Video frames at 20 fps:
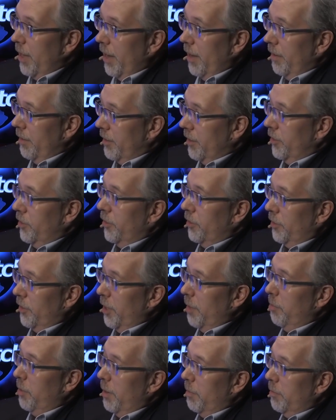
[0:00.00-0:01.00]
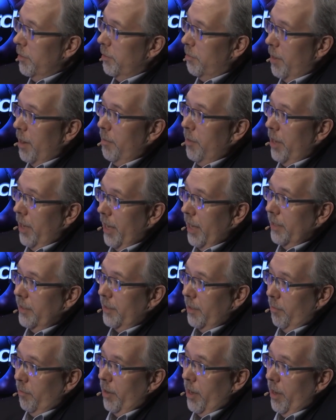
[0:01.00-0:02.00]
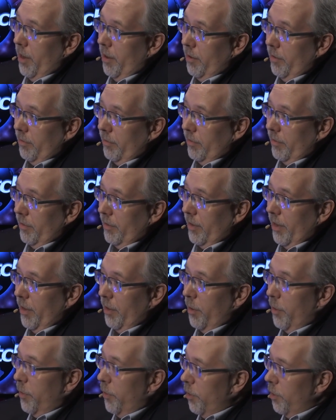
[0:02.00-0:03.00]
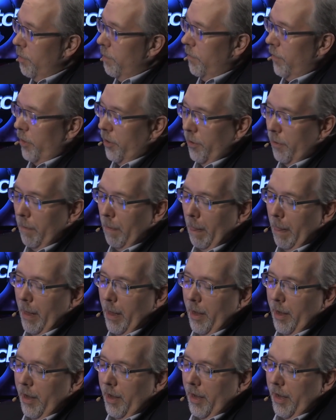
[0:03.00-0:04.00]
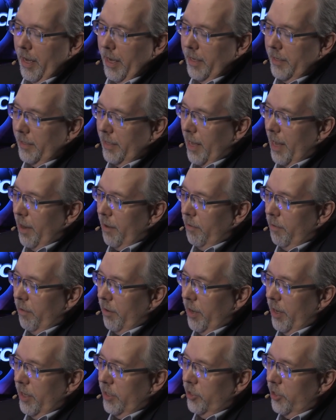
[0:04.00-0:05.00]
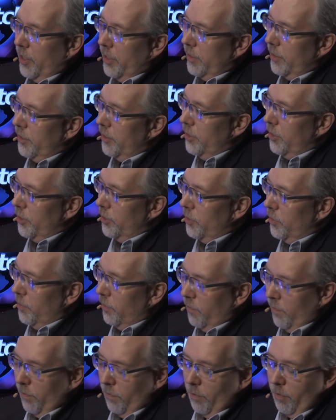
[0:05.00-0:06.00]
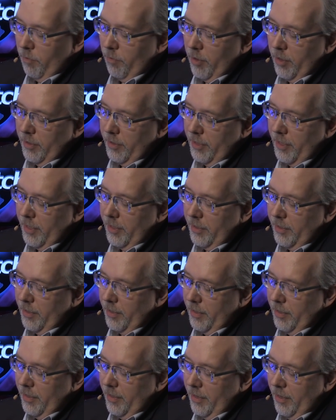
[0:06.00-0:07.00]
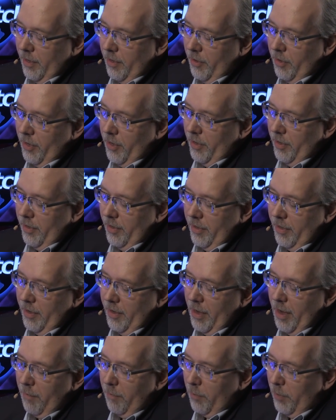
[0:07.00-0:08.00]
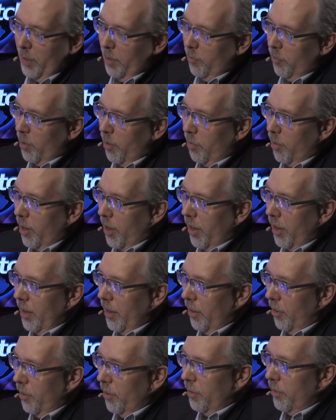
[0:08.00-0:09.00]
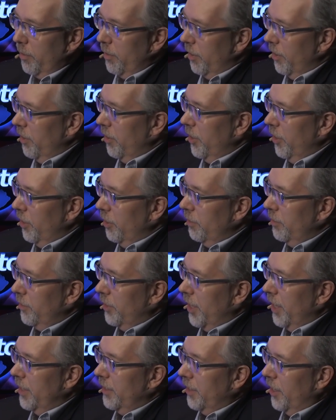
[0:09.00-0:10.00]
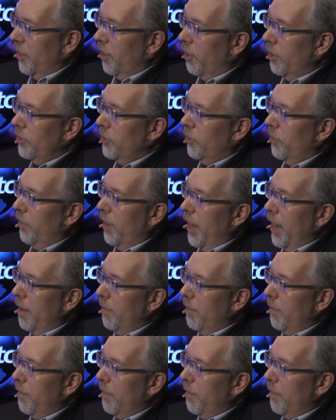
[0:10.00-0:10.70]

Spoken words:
they, since they're sea peoples, maybe you get some later. Okay? The third view is that in Genesis 6:4, where it says the Nephilim were upon the earth in those days and also